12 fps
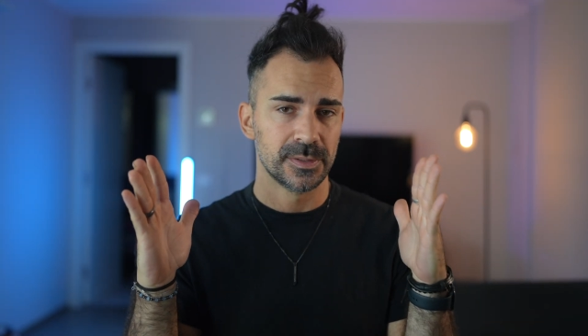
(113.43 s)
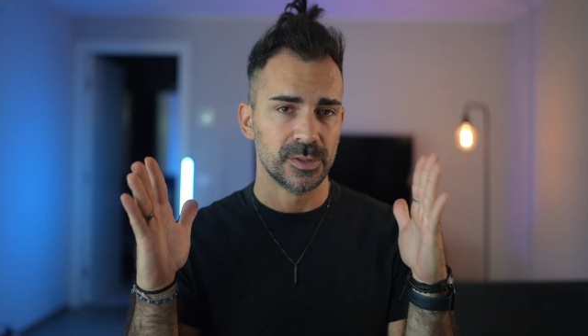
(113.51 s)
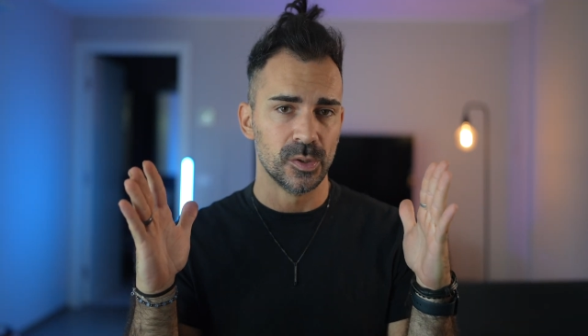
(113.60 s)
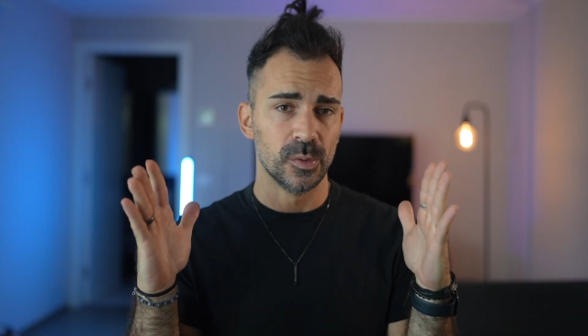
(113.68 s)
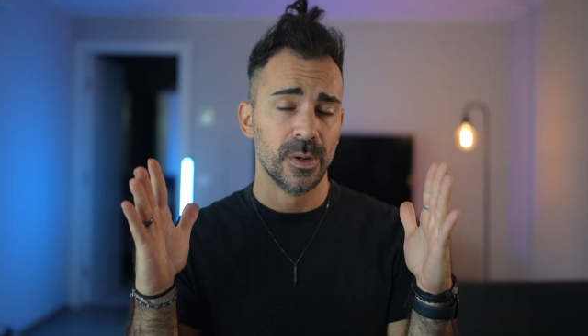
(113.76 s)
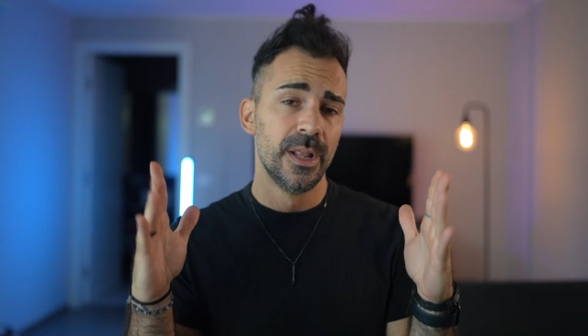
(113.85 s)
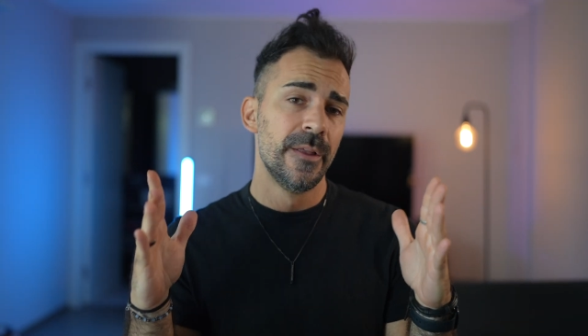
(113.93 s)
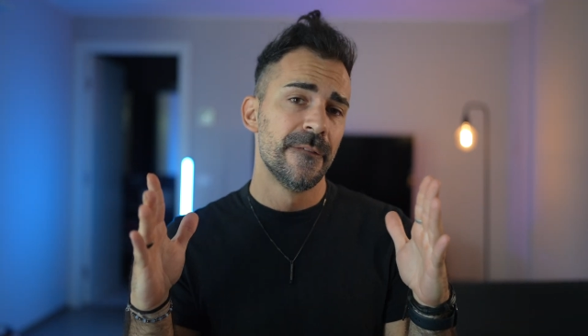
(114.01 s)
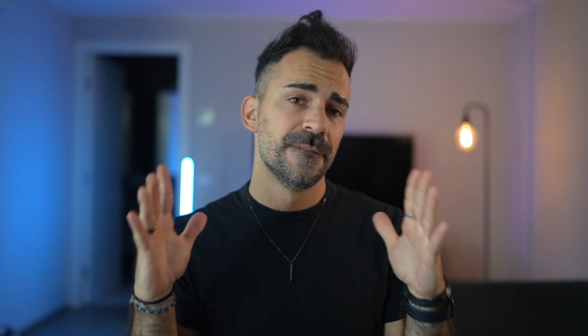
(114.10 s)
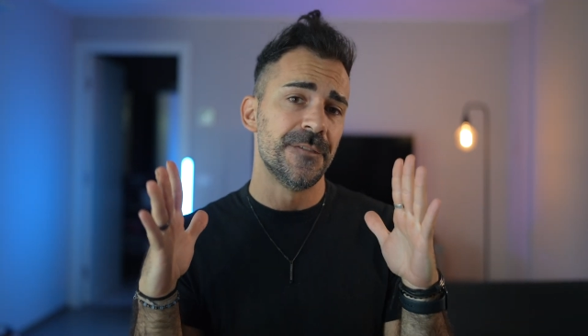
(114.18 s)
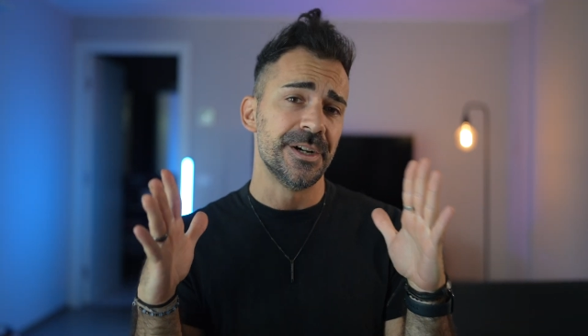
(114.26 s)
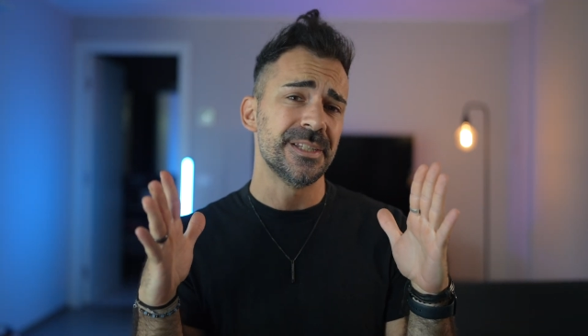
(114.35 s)
So
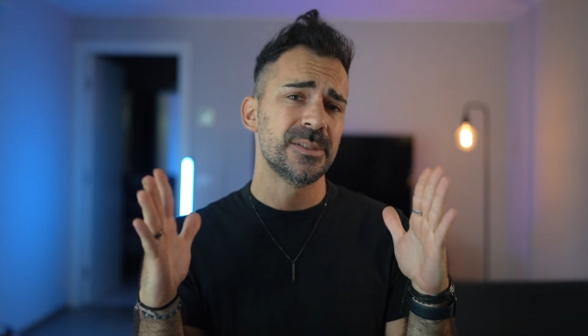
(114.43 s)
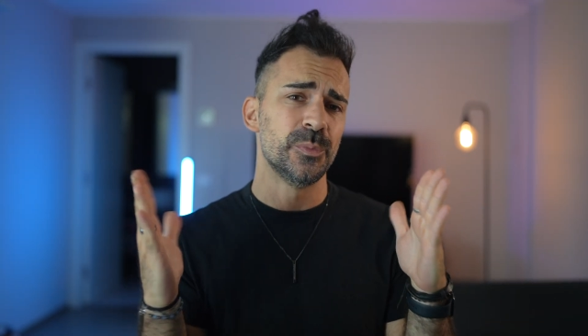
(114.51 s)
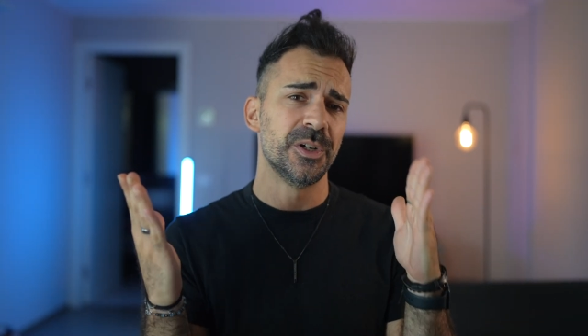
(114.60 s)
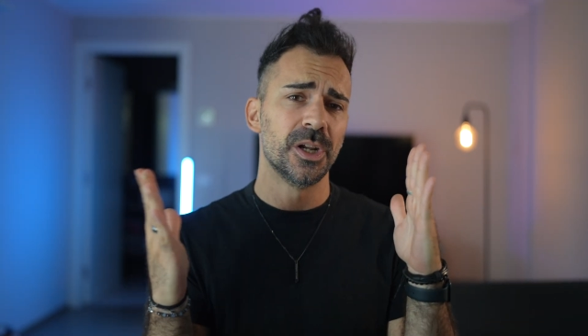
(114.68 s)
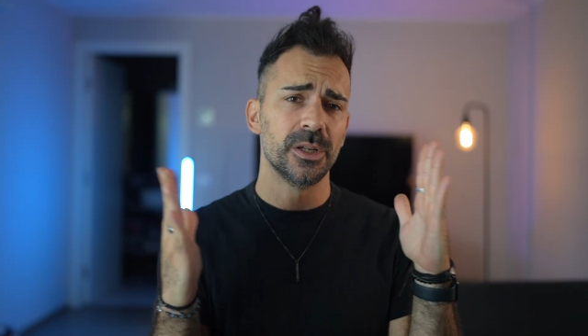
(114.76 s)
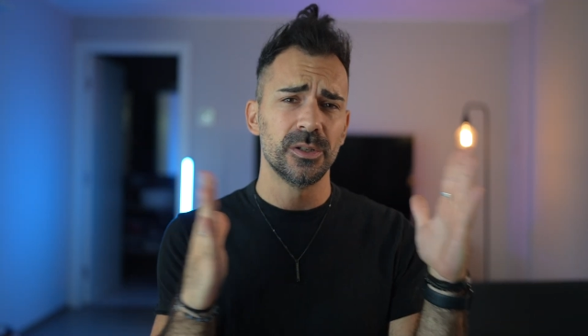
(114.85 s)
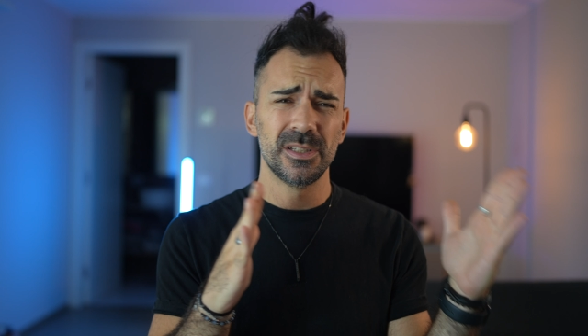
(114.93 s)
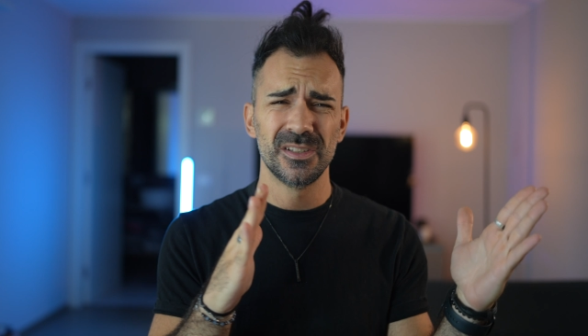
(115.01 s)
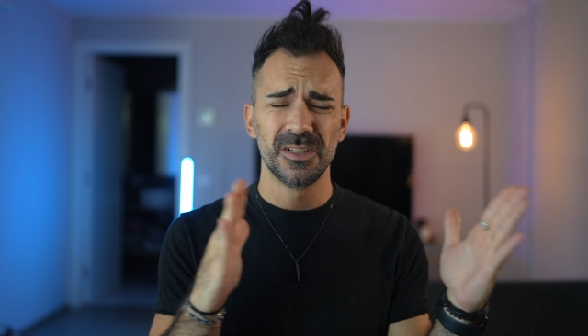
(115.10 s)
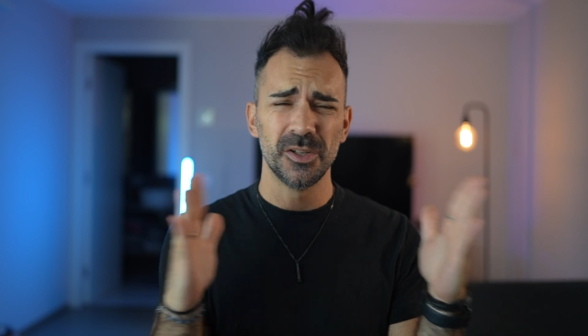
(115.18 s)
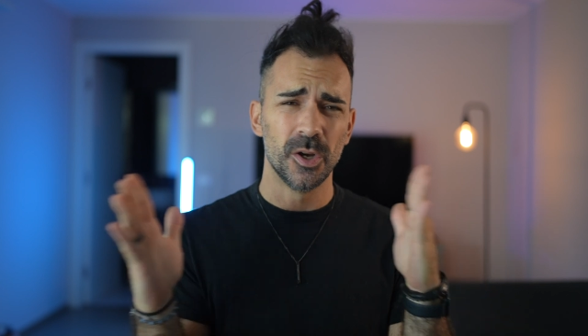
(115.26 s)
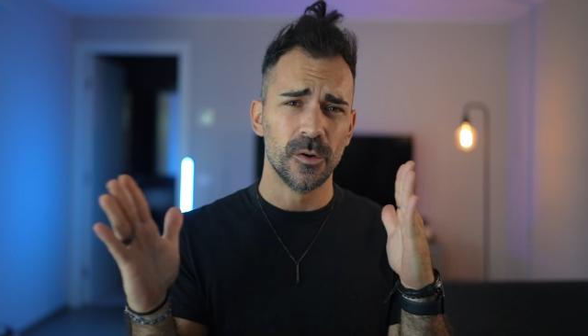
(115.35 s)
first we're gonna
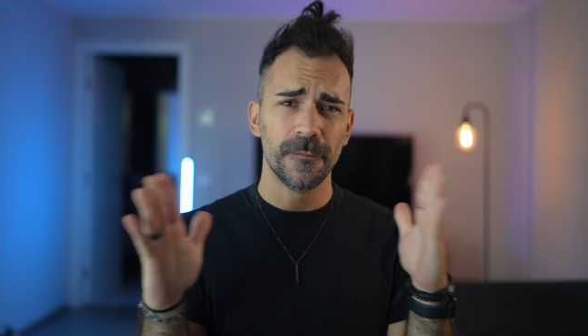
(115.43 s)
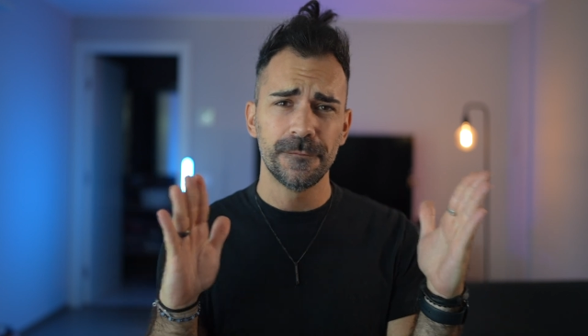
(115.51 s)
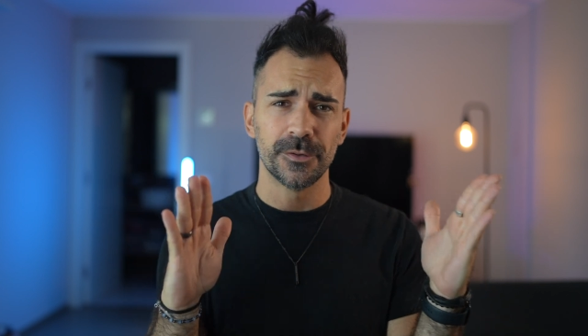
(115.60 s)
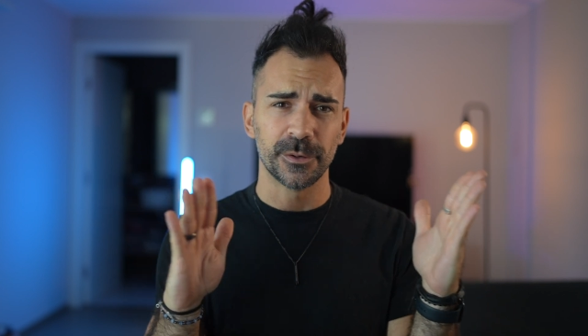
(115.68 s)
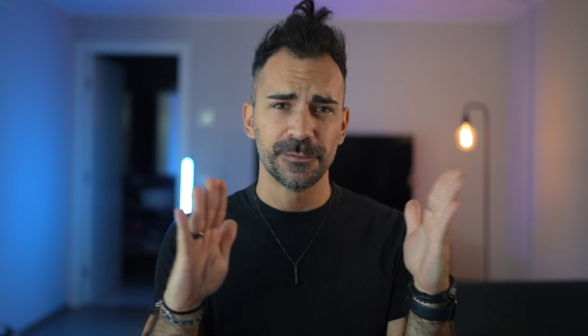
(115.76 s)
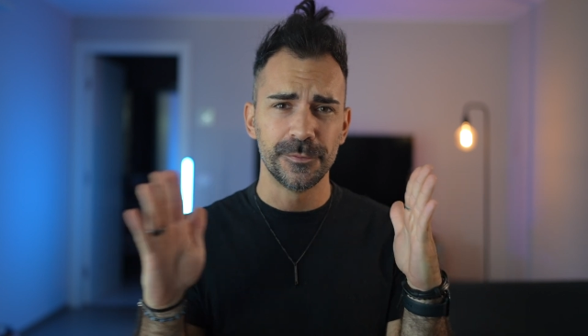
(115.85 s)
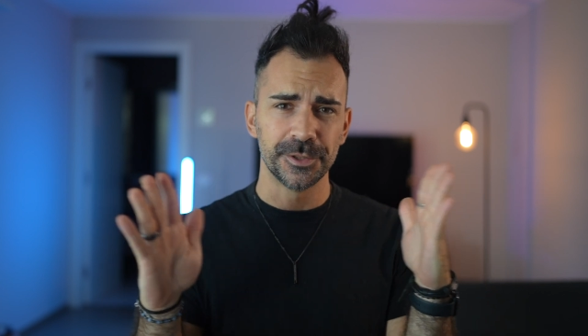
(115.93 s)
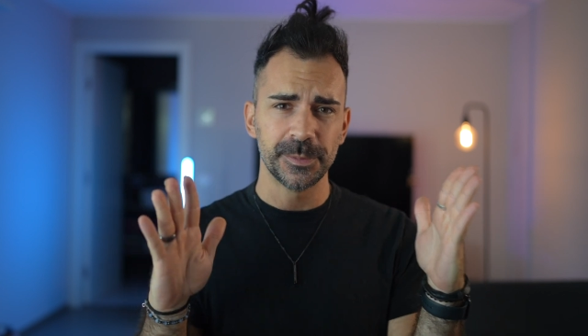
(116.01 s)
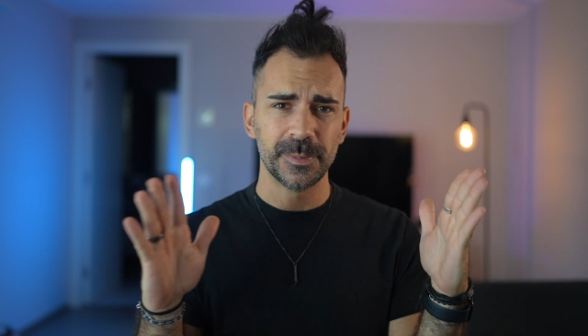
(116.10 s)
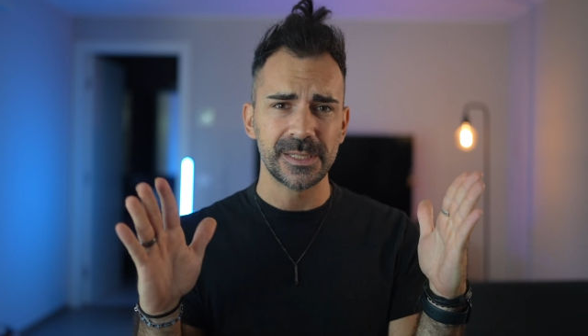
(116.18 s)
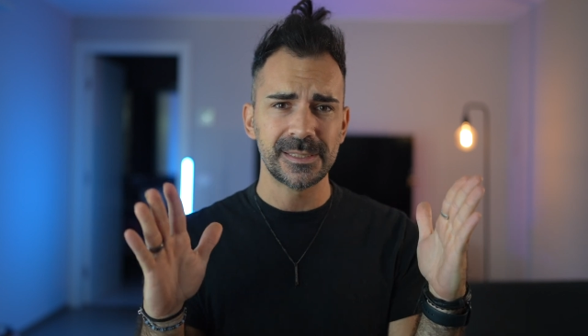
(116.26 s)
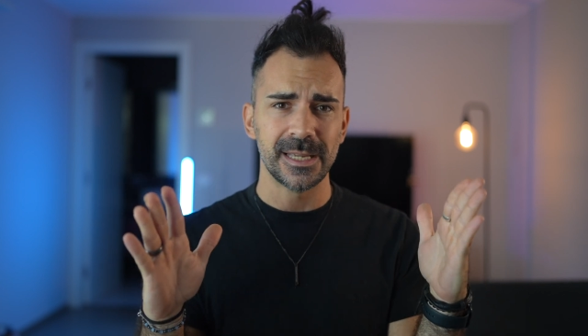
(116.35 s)
go for
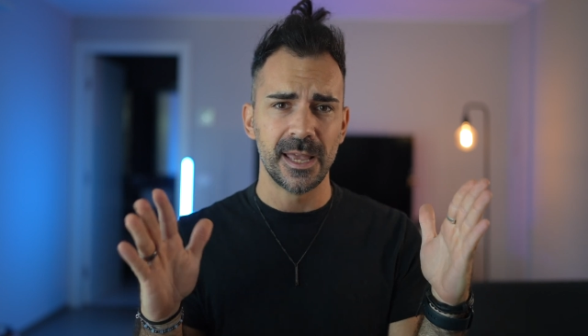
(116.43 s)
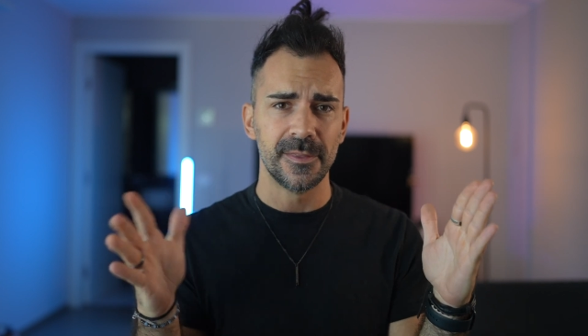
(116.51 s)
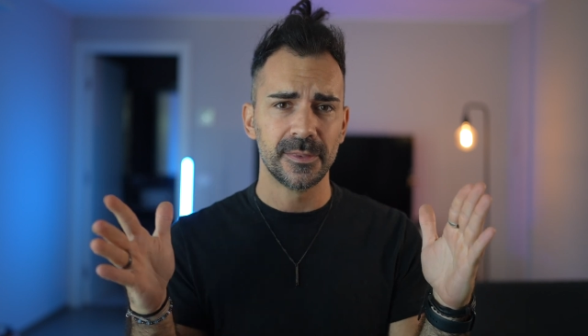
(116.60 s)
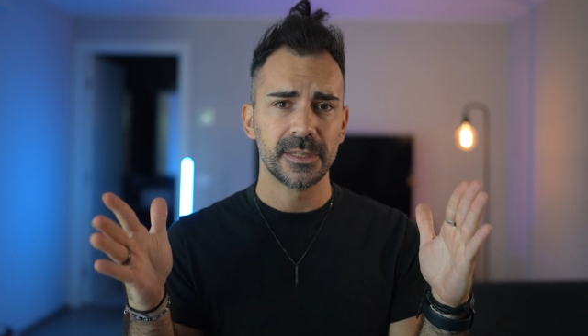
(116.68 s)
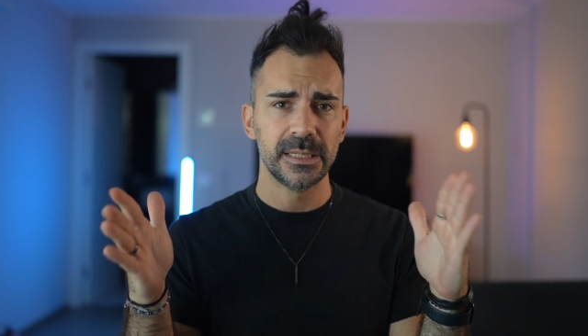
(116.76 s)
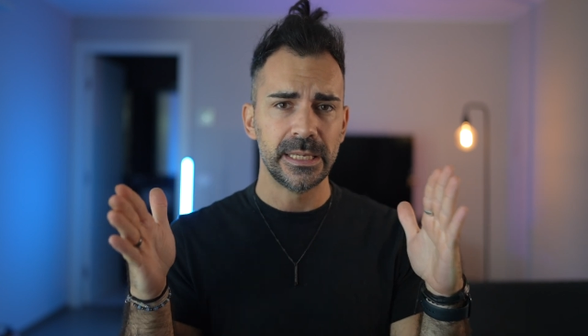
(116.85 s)
40%